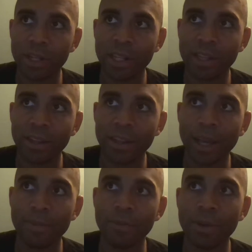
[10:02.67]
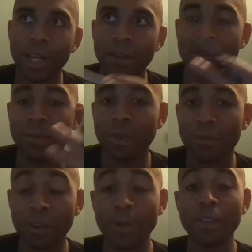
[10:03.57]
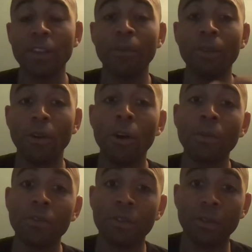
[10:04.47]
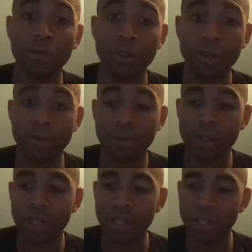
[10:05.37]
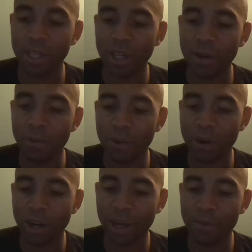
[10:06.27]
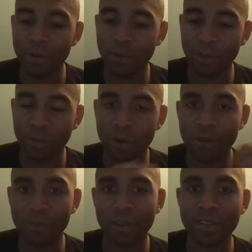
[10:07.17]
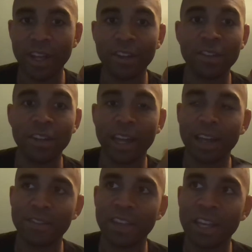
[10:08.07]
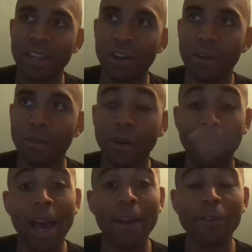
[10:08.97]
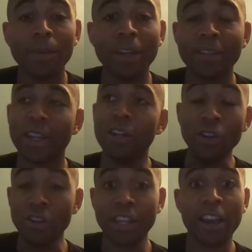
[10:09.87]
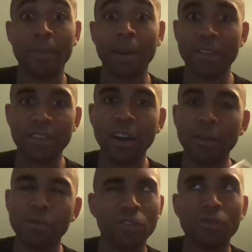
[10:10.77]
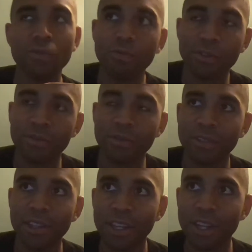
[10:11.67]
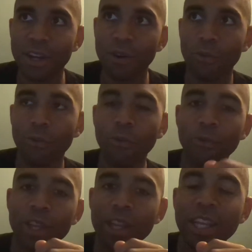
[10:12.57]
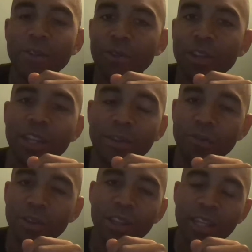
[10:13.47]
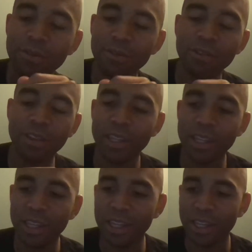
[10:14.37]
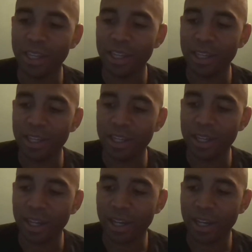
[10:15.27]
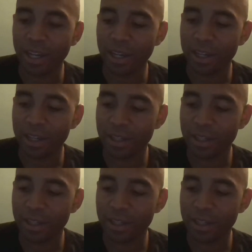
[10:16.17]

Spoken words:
then that point I was living, I was basically, I went homeless for a good point where I moved from one friend's house to the next, and they all felt bad for me because I couldn't take care of myself, which was really, really, really, really, not